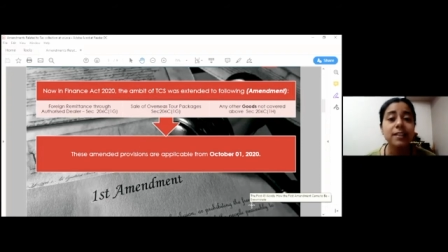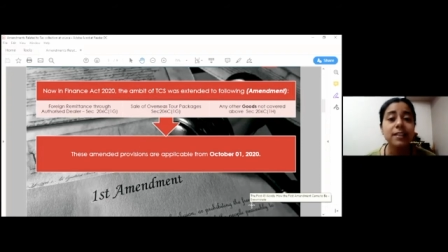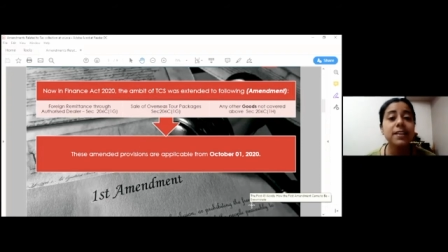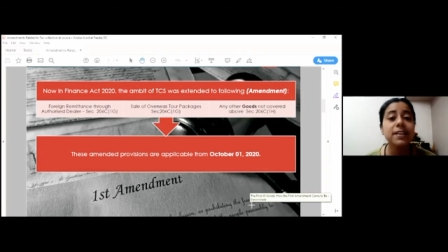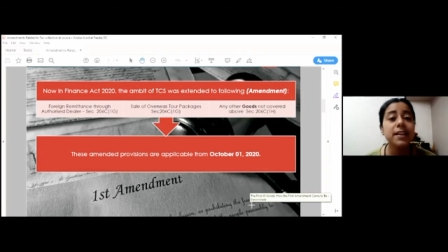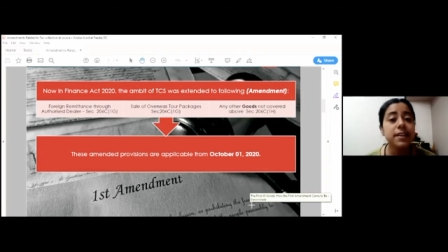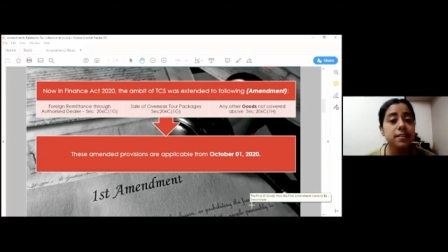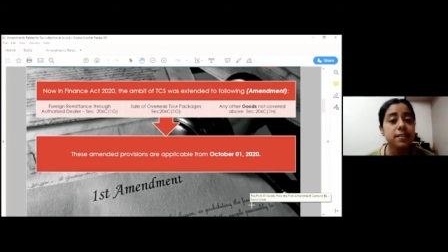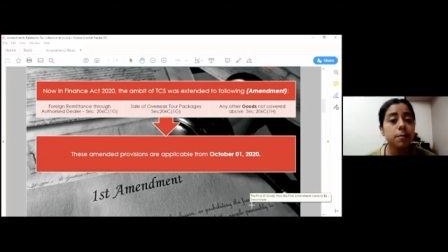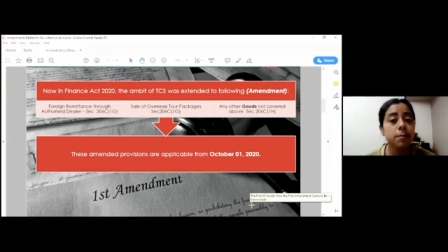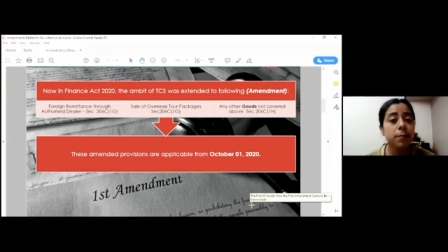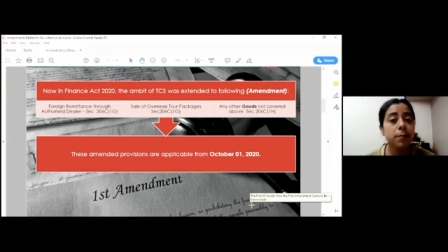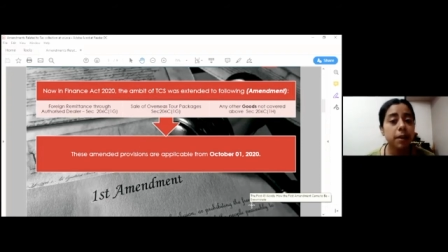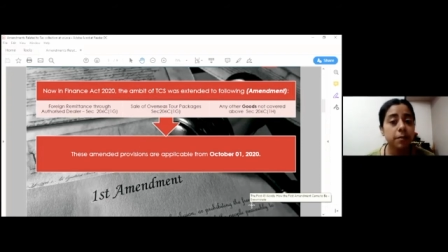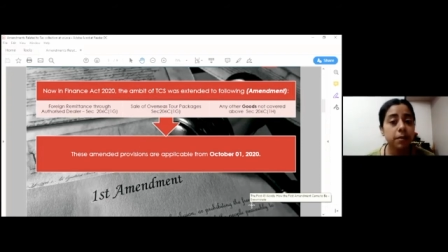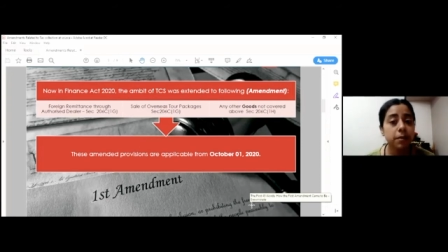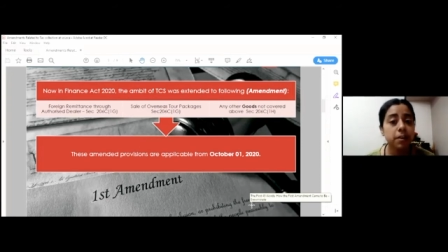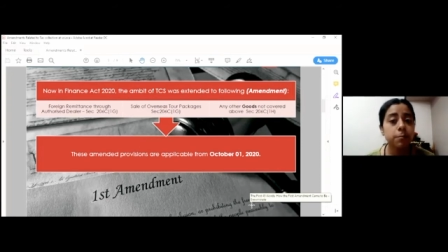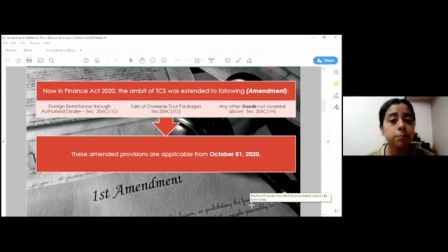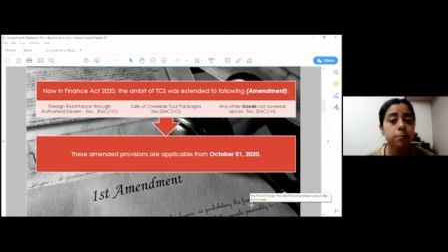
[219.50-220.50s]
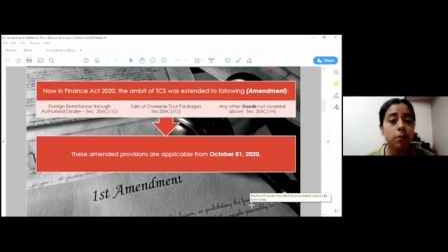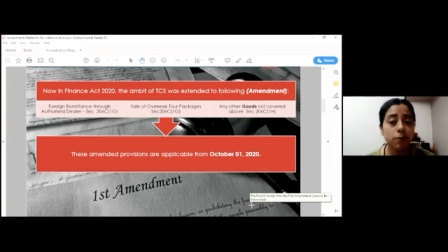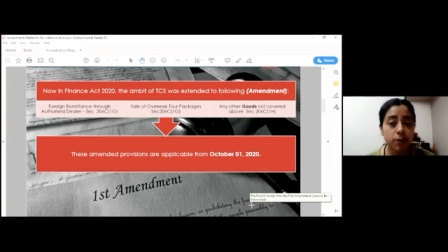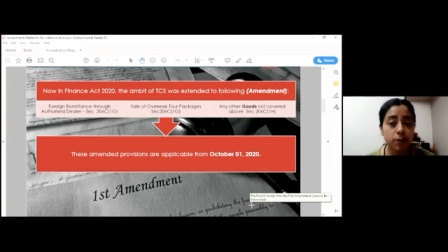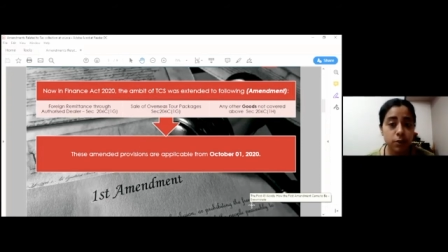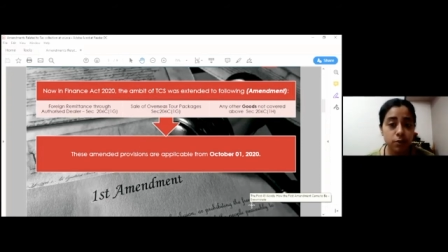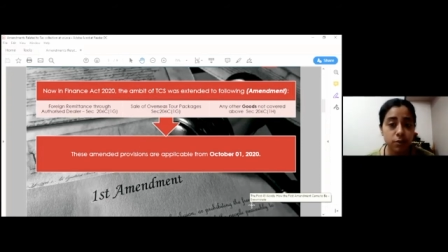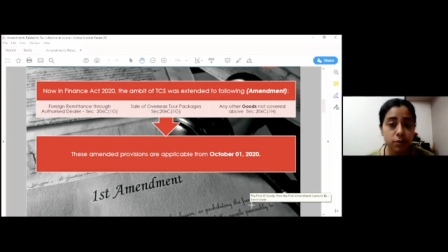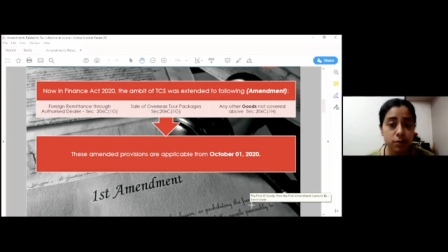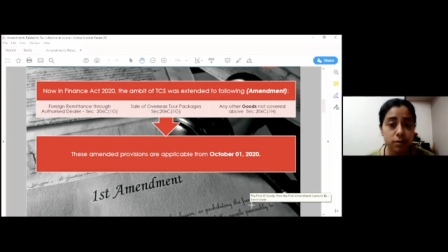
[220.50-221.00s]
These amended
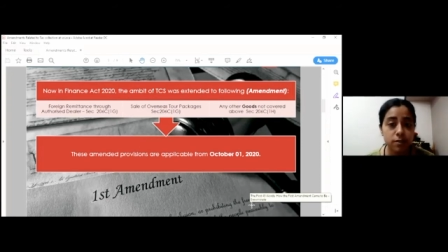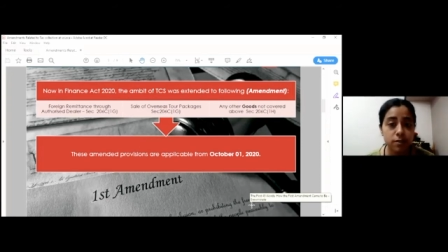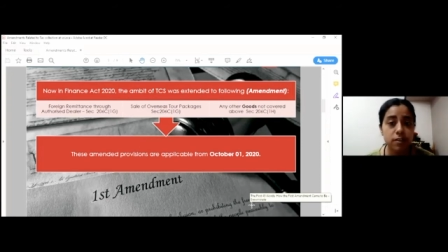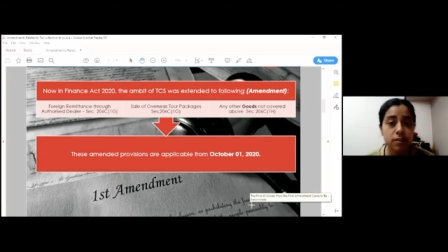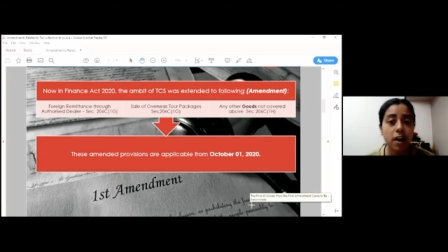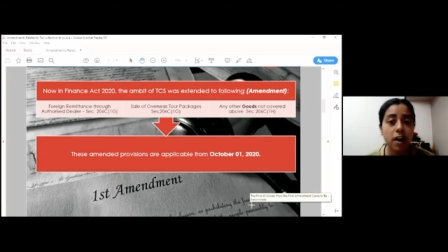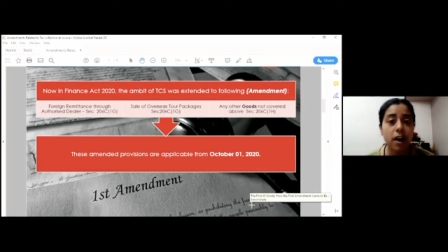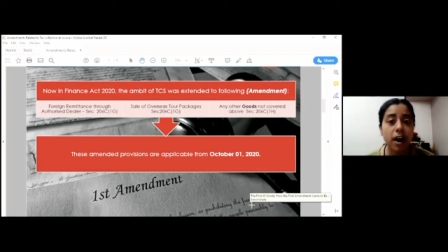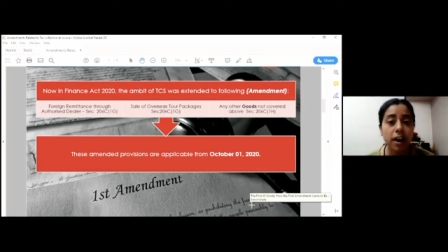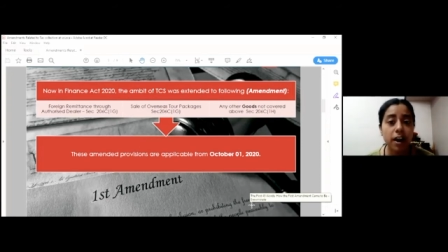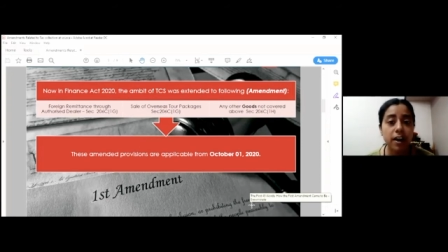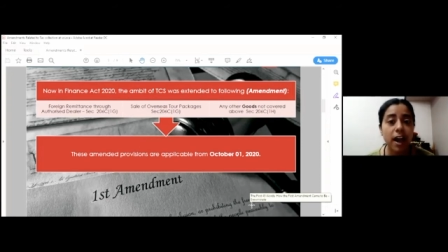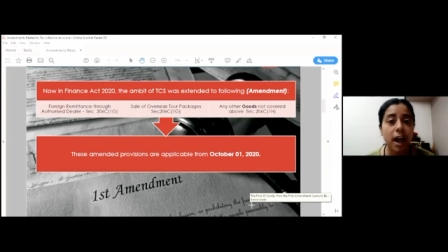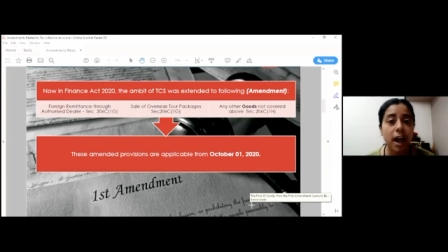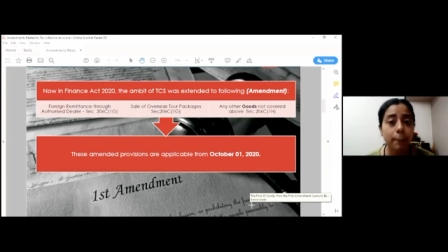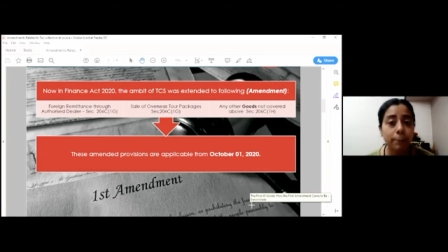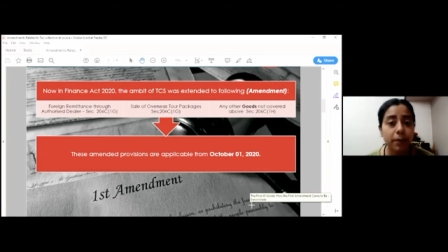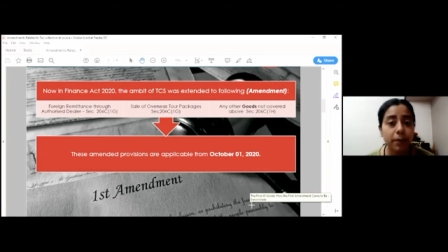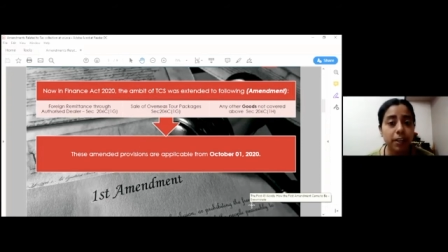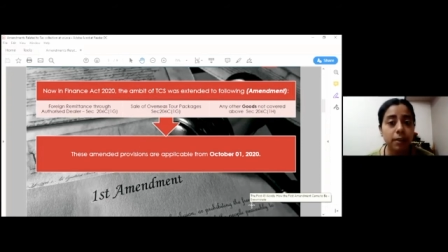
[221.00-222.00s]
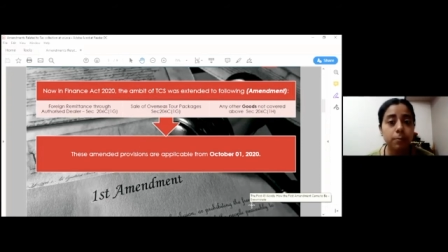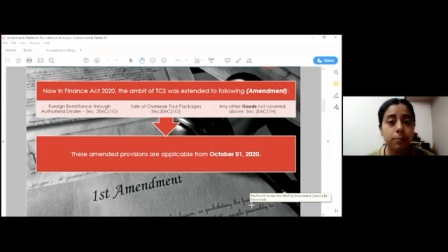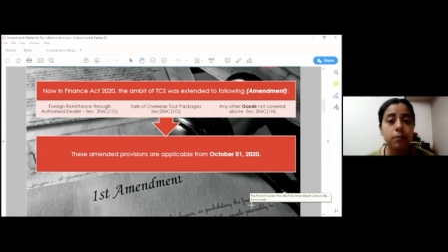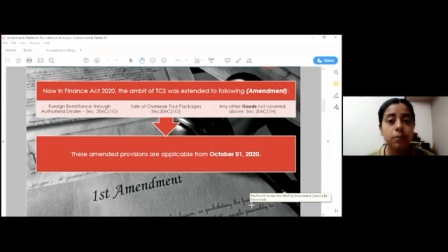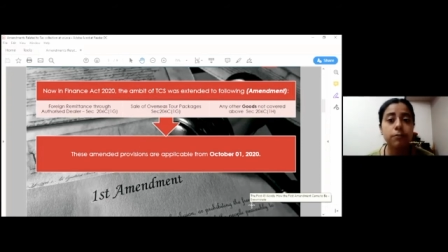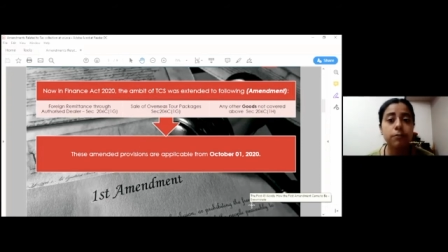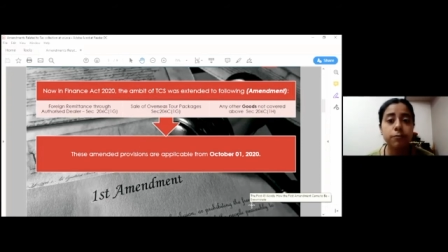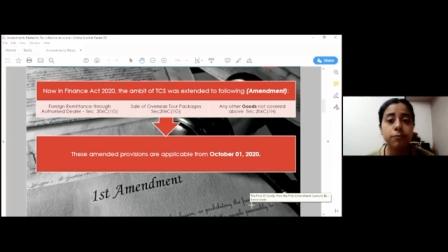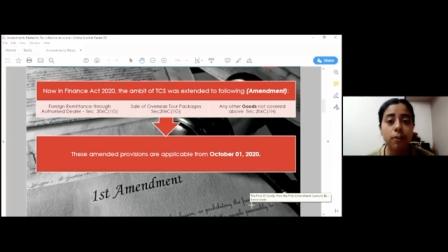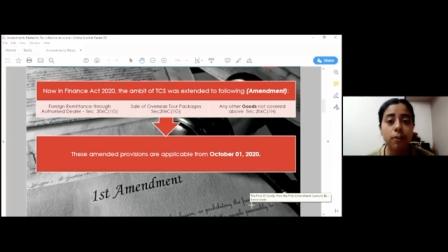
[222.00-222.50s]
provisions are applicable
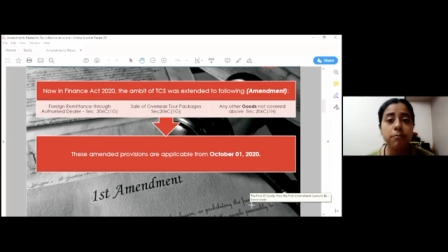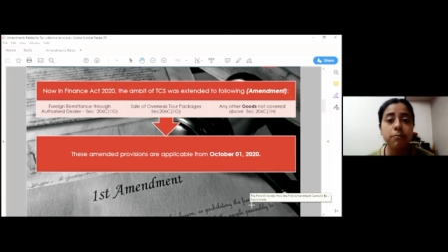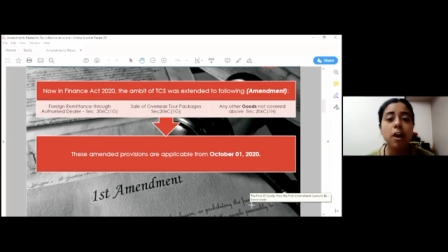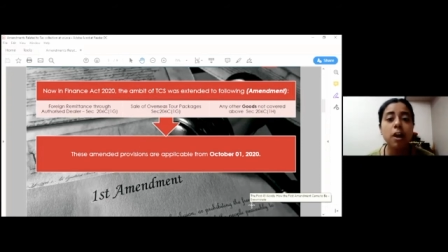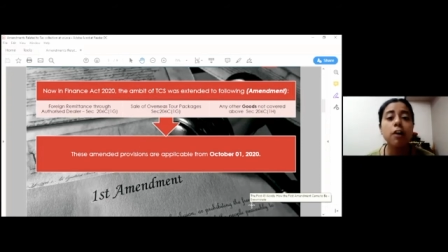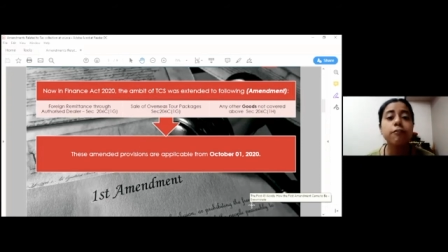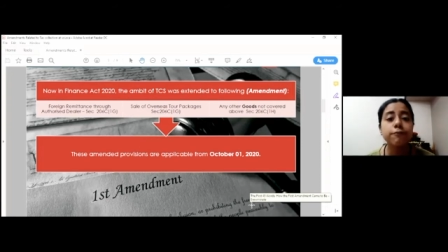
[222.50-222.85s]
from